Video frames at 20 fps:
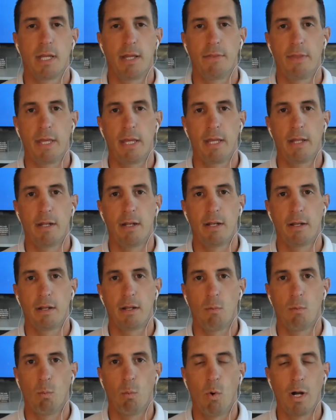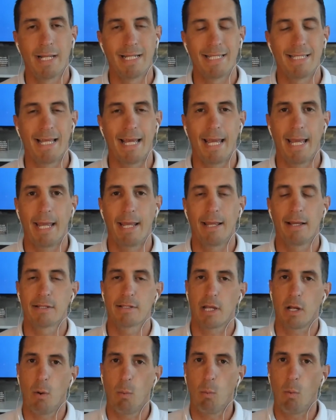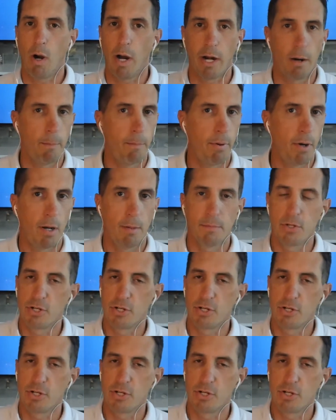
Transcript: And then one day, it's like a water pump.